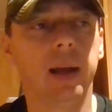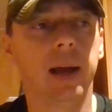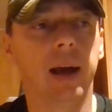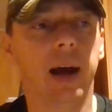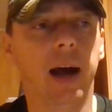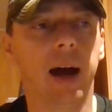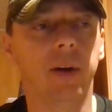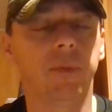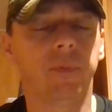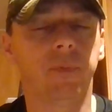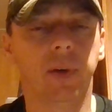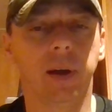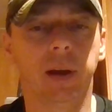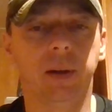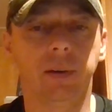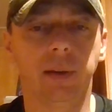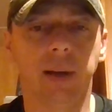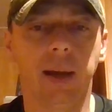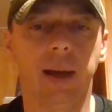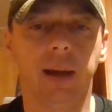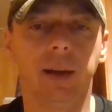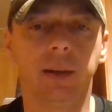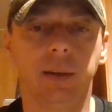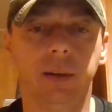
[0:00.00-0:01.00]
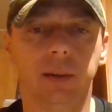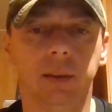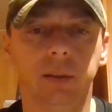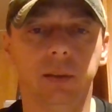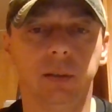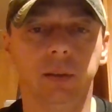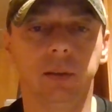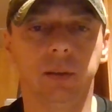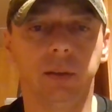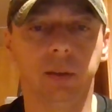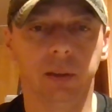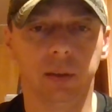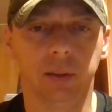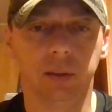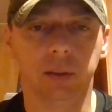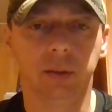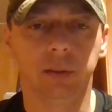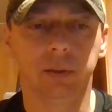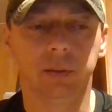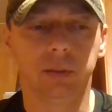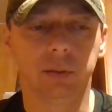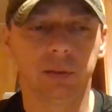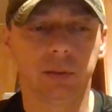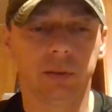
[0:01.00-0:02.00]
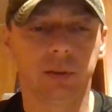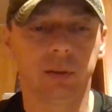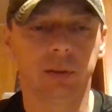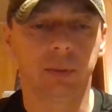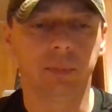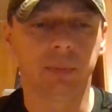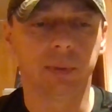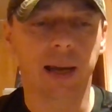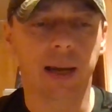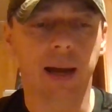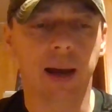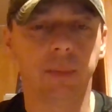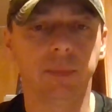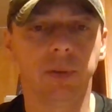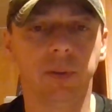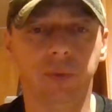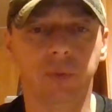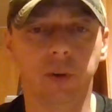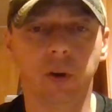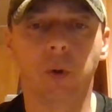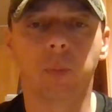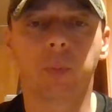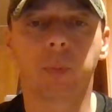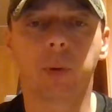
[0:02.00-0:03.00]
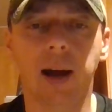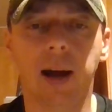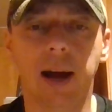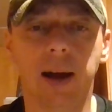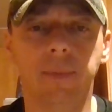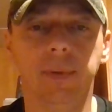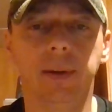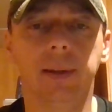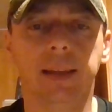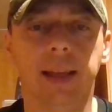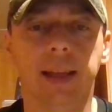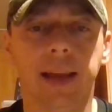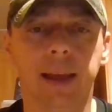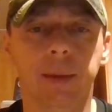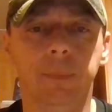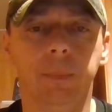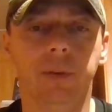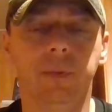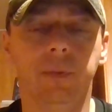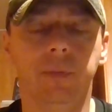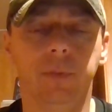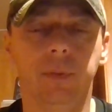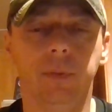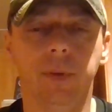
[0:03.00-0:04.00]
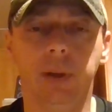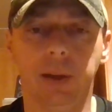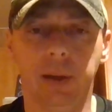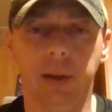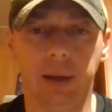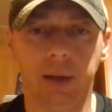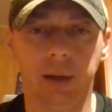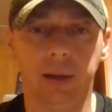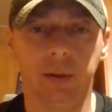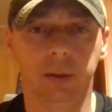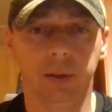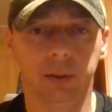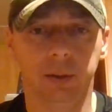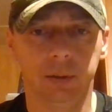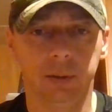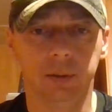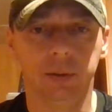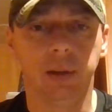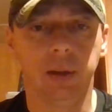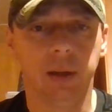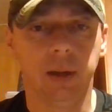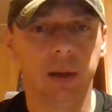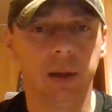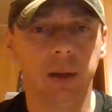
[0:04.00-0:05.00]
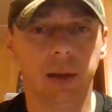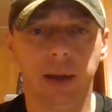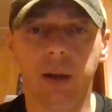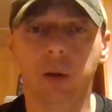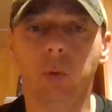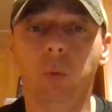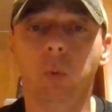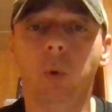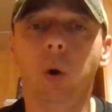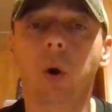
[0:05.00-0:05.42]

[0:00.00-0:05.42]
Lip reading: I found that to sometimes if you're on private land, but if it'll